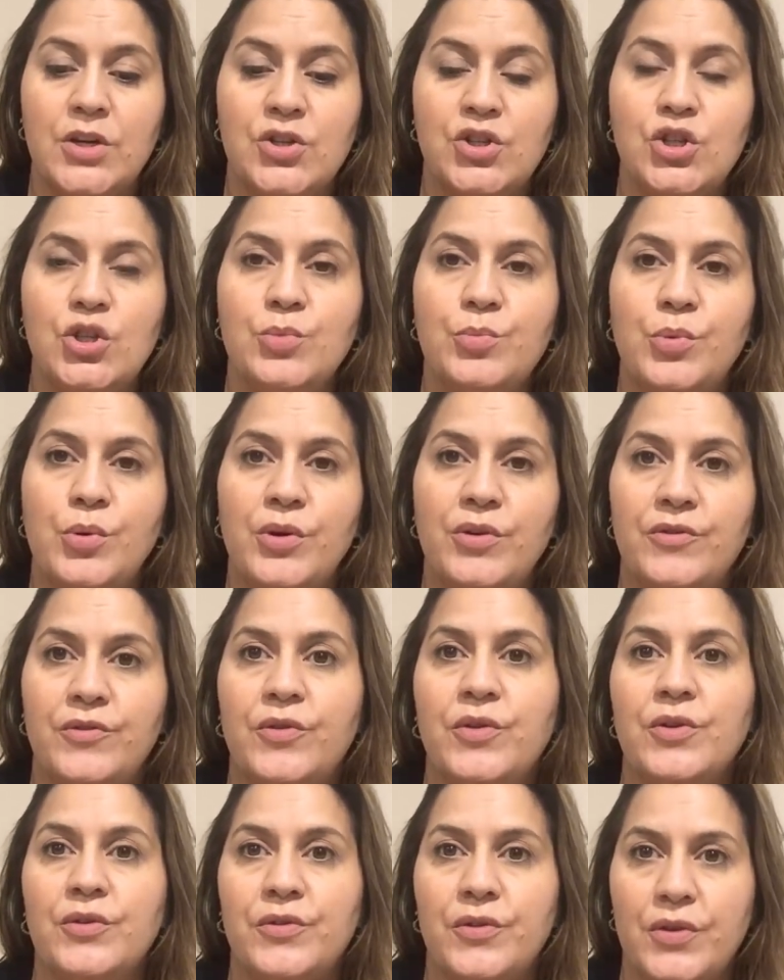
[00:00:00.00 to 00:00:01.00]
2.4
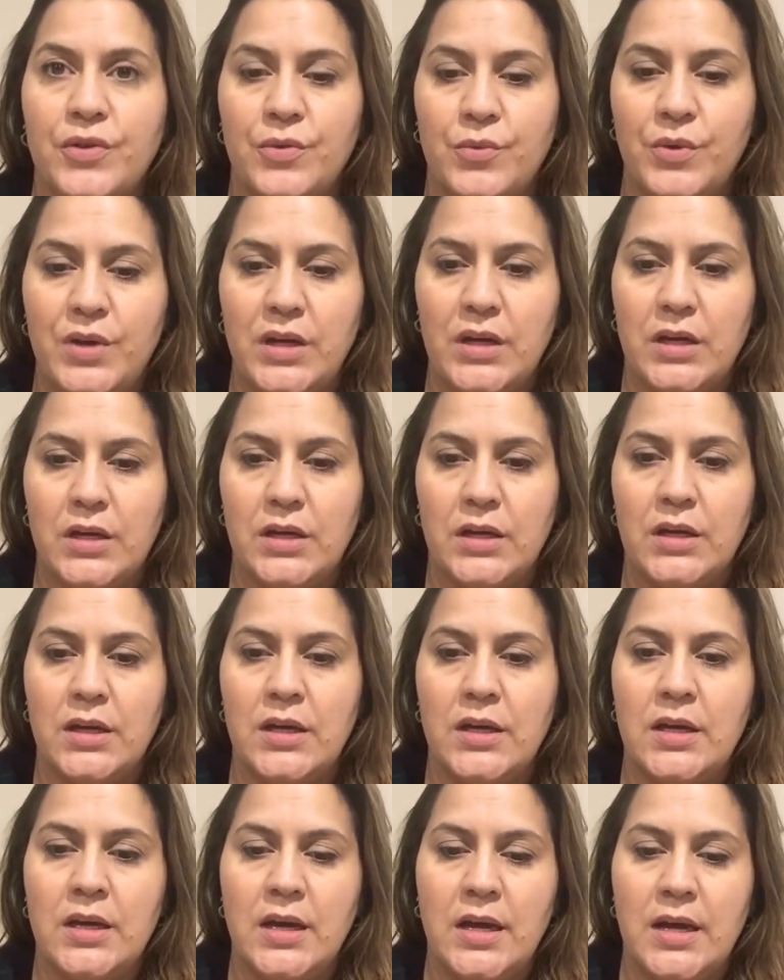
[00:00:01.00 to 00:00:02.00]
for the week.
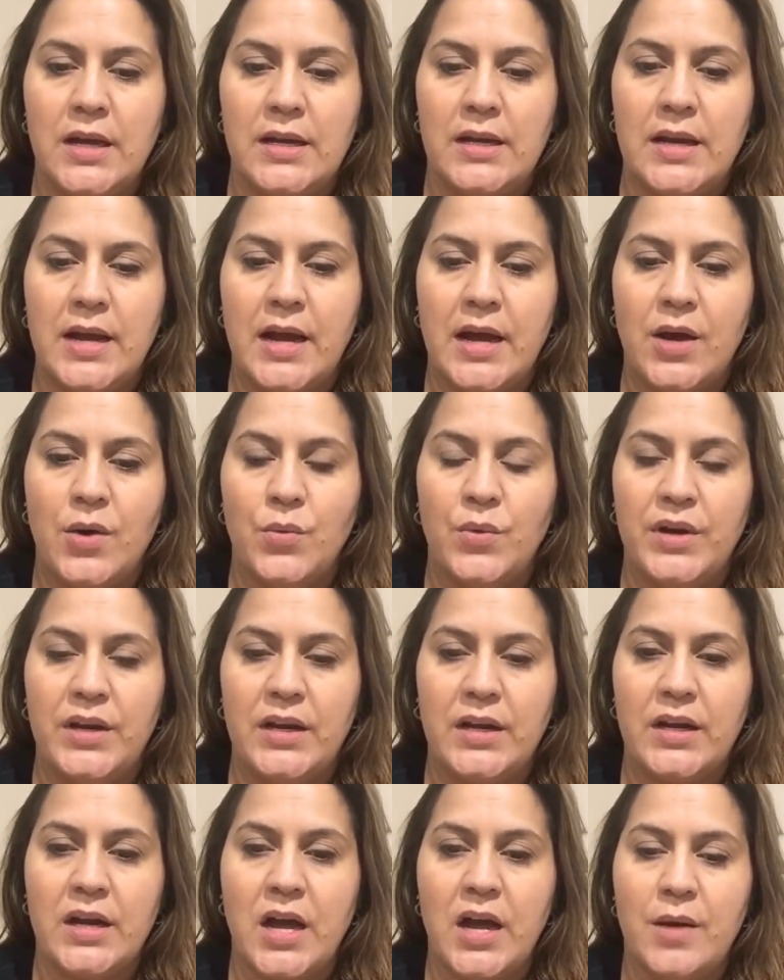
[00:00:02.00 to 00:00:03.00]
Now, when
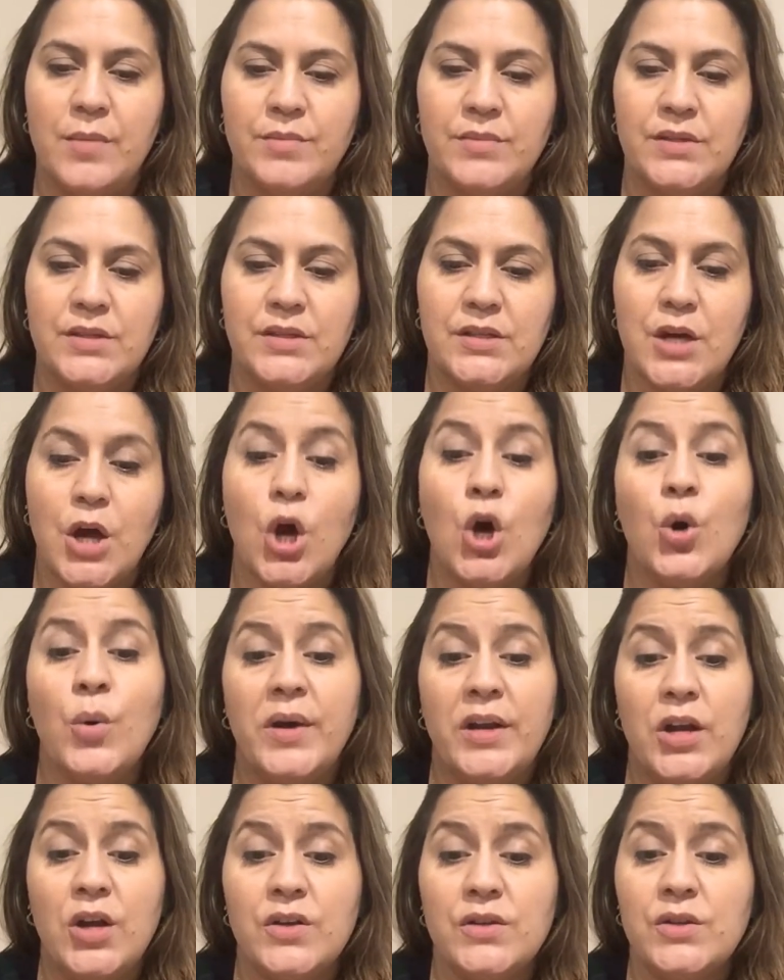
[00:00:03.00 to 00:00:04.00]
it comes,
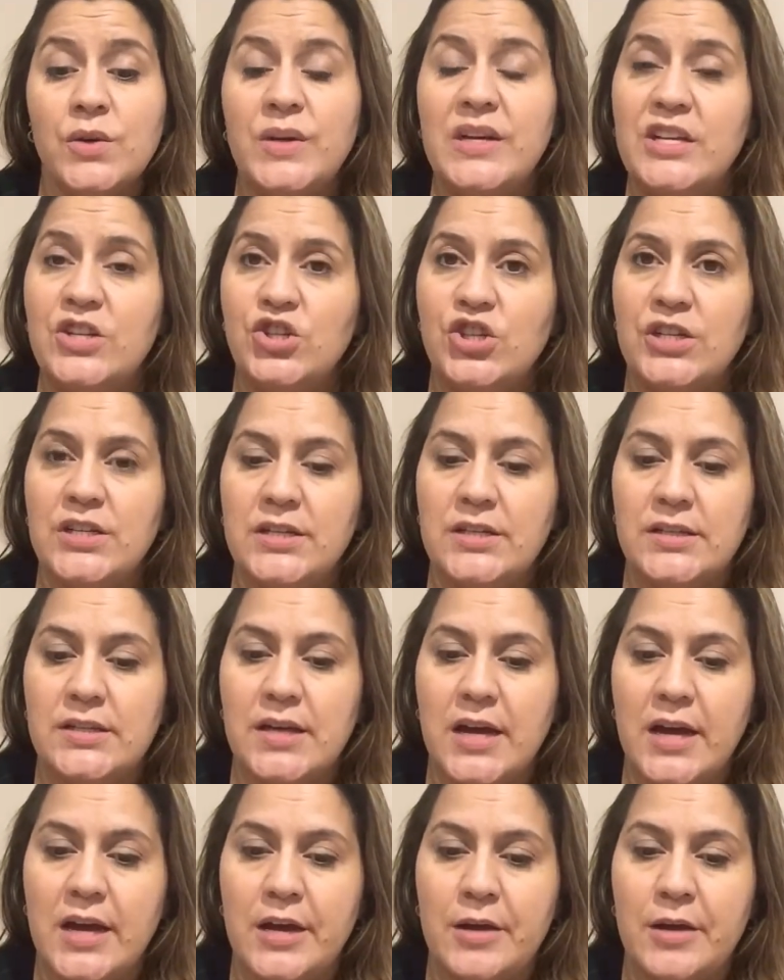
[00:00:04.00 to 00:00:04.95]
and also inches,